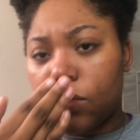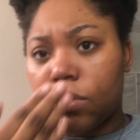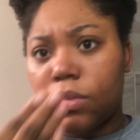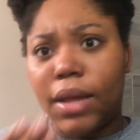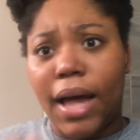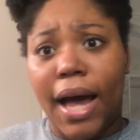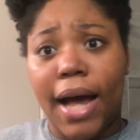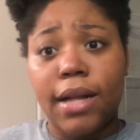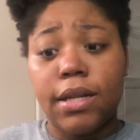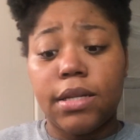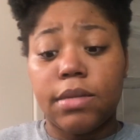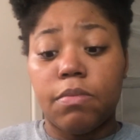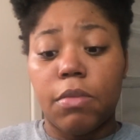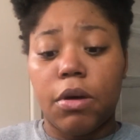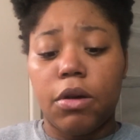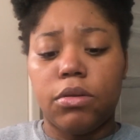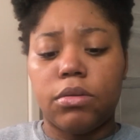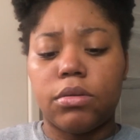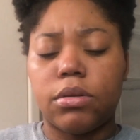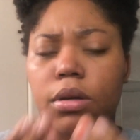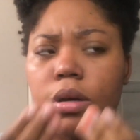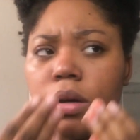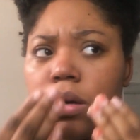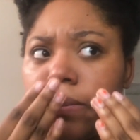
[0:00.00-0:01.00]
That
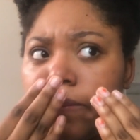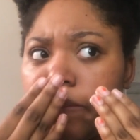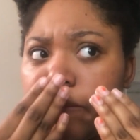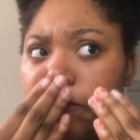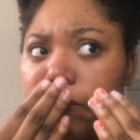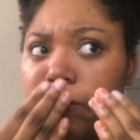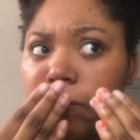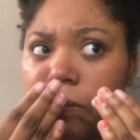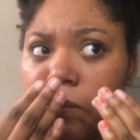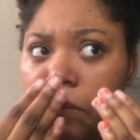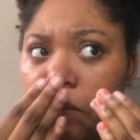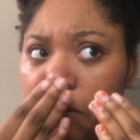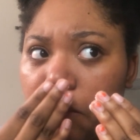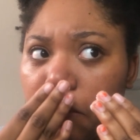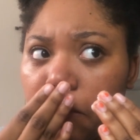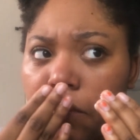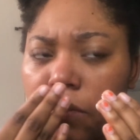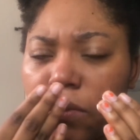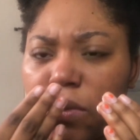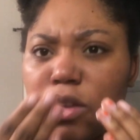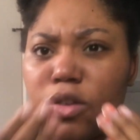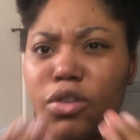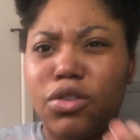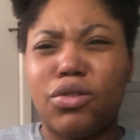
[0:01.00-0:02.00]
smells
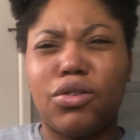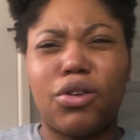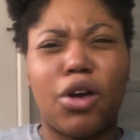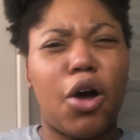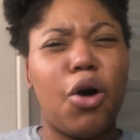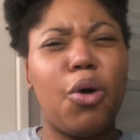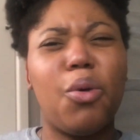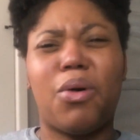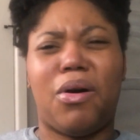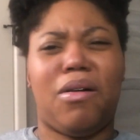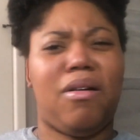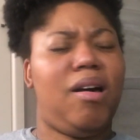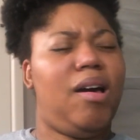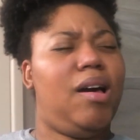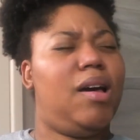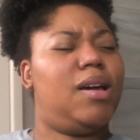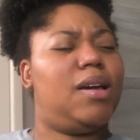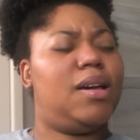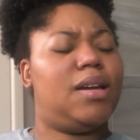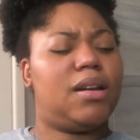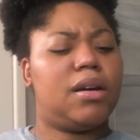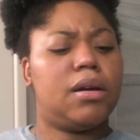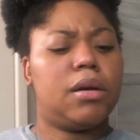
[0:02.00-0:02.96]
so good.